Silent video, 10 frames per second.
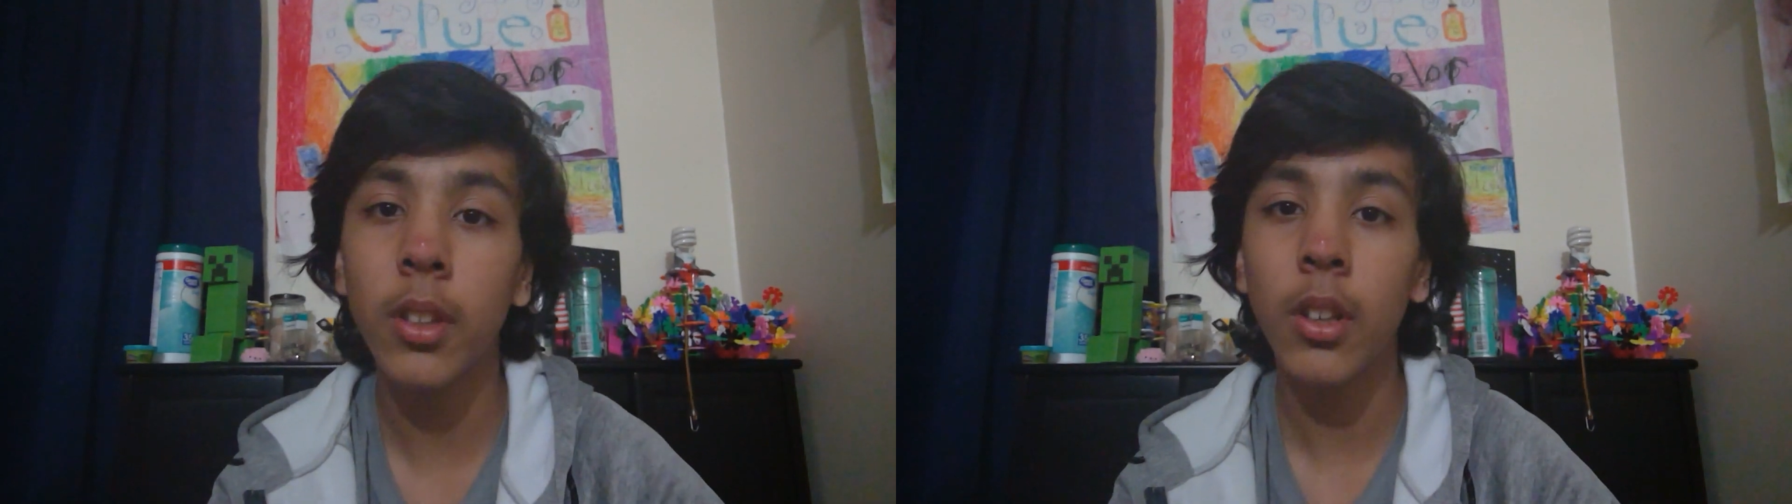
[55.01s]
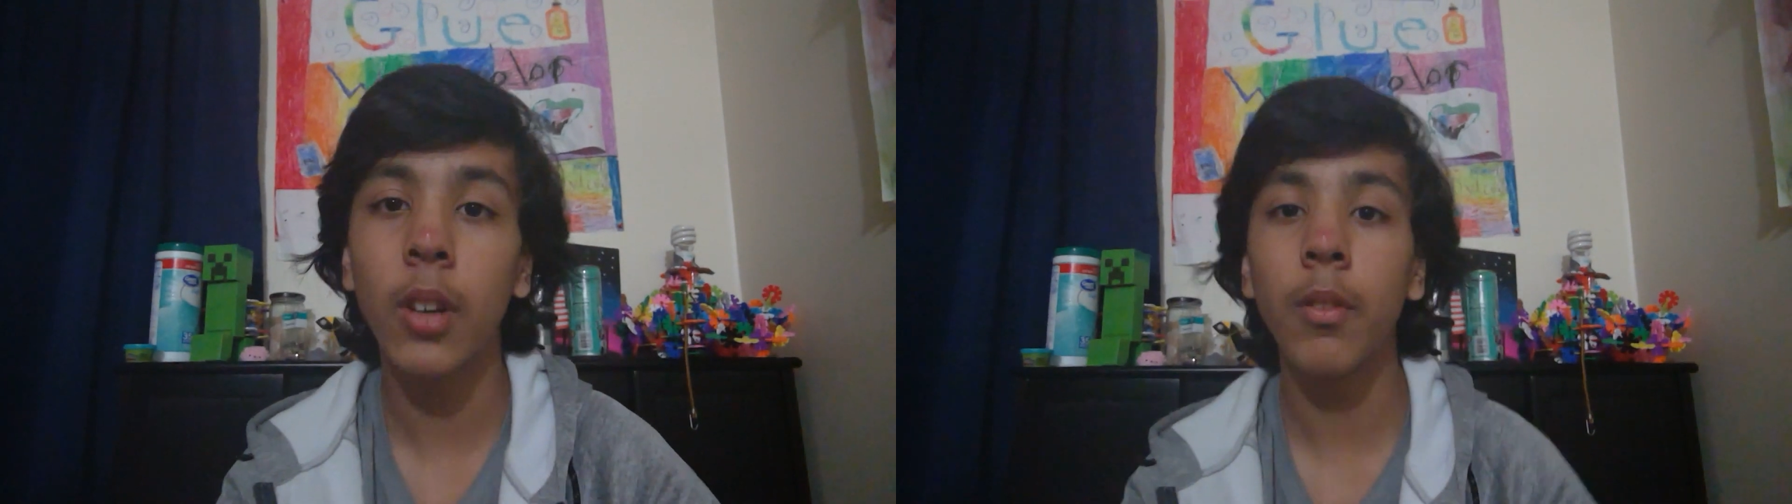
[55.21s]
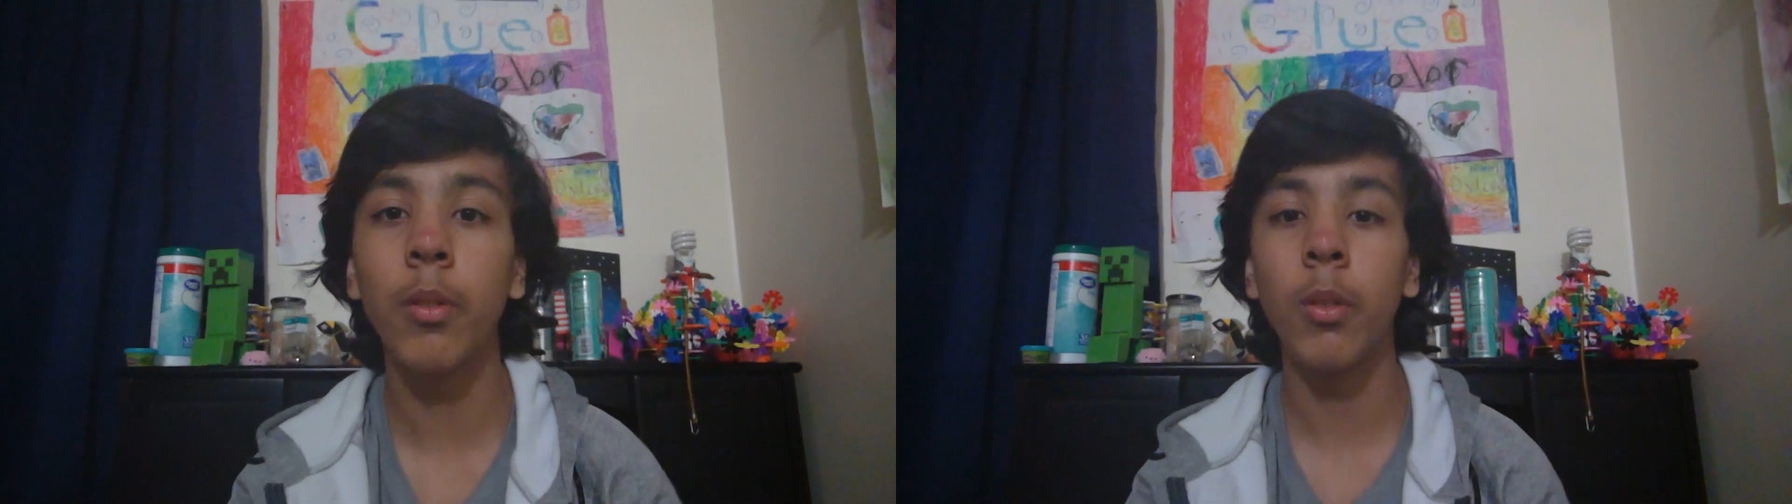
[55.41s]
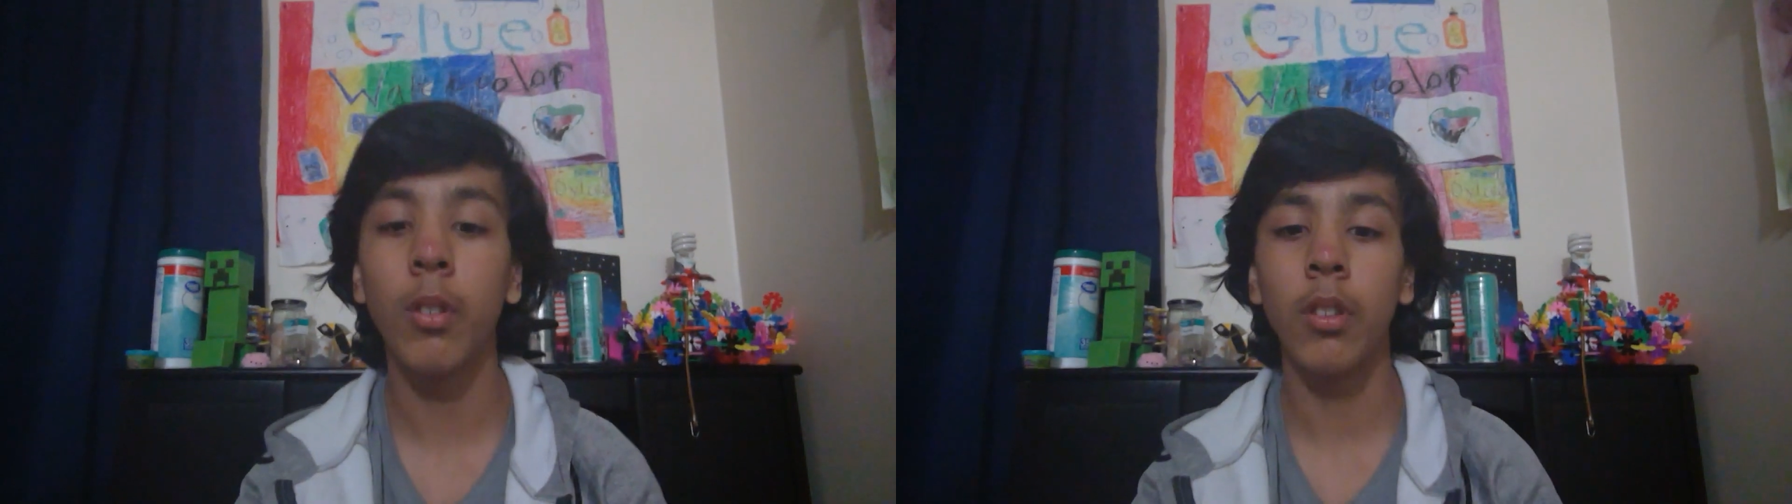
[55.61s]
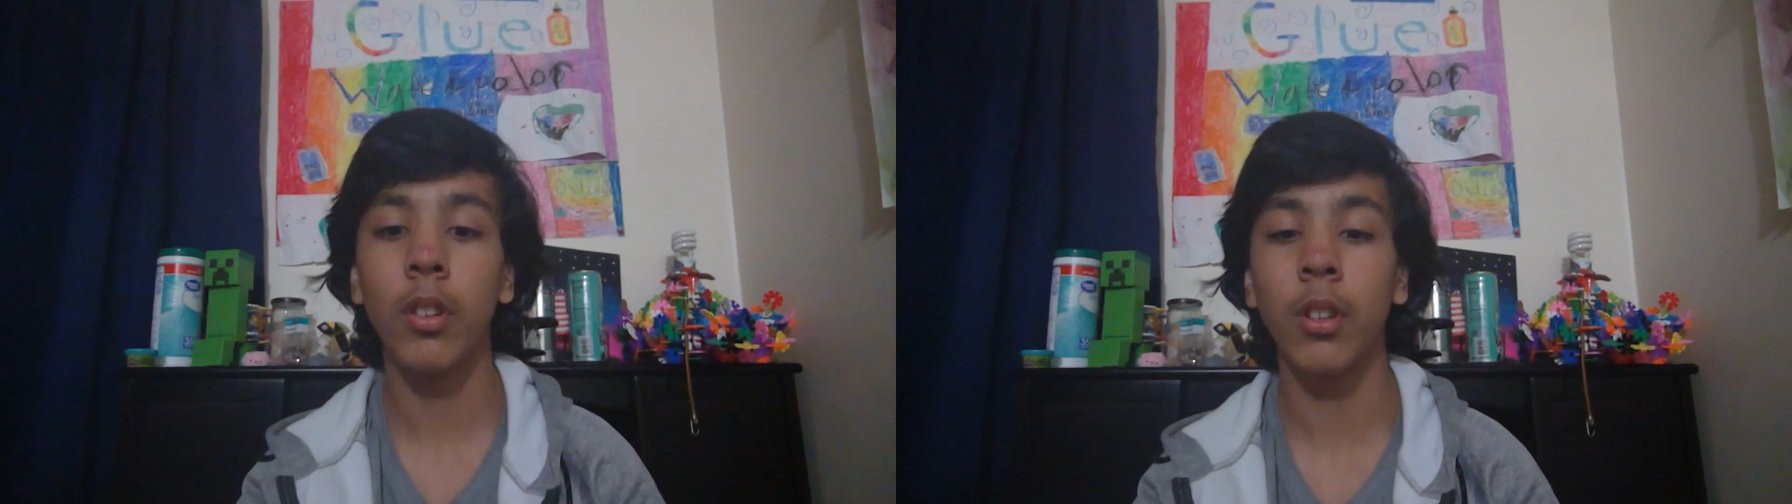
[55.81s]
stuff.
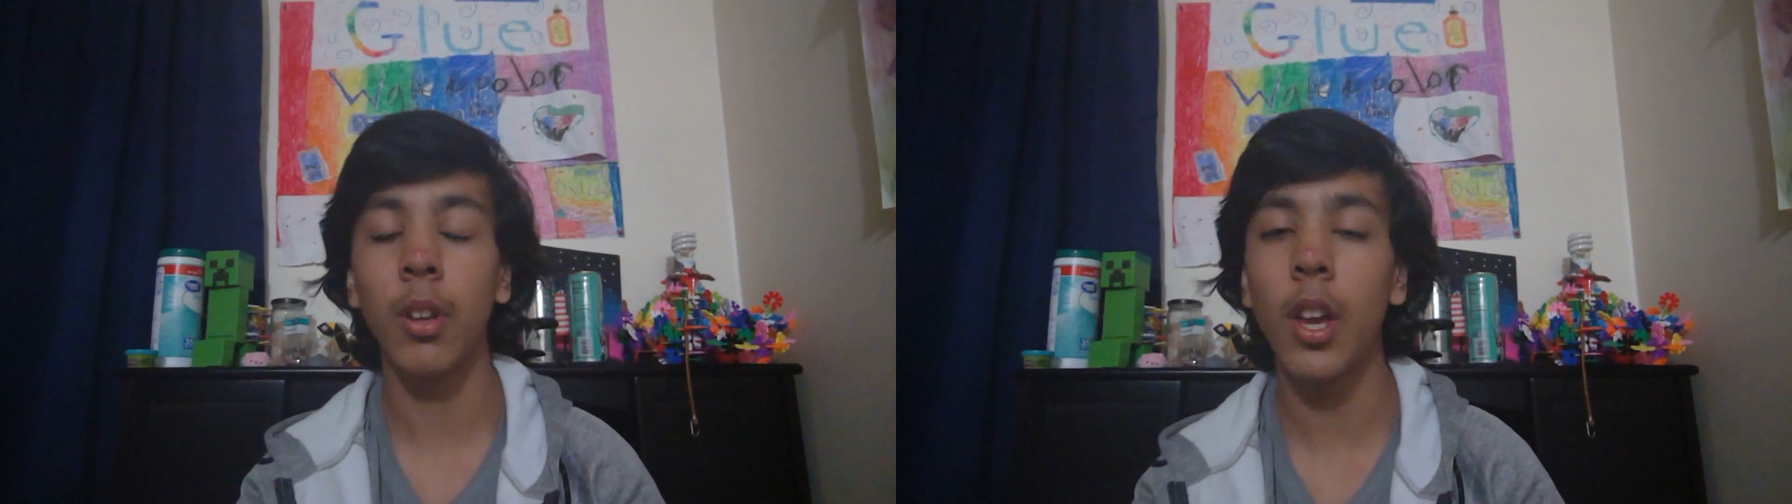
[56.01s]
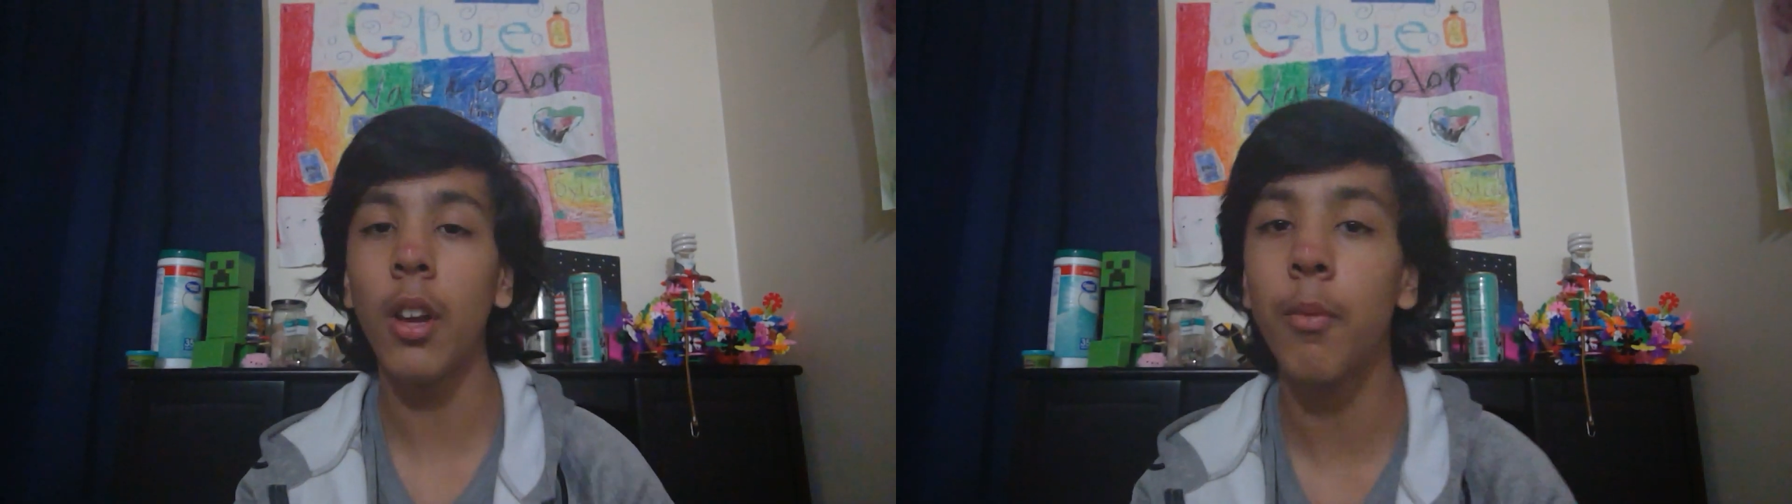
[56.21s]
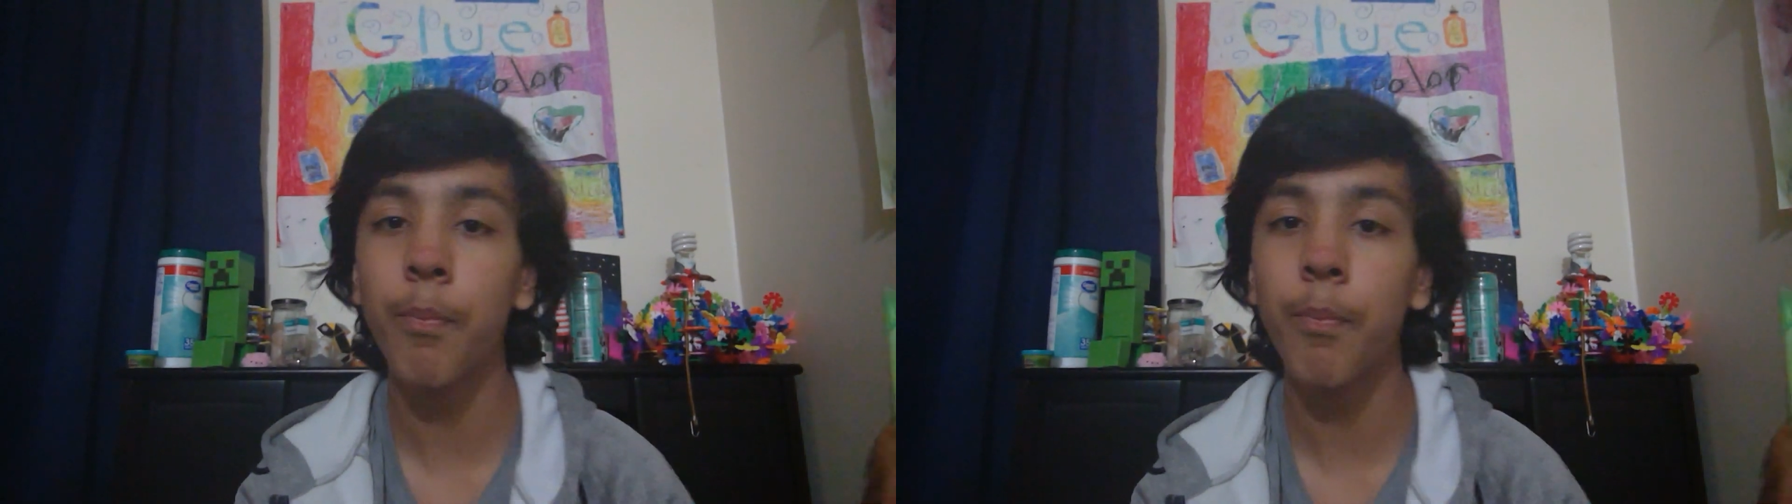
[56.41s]
So yeah,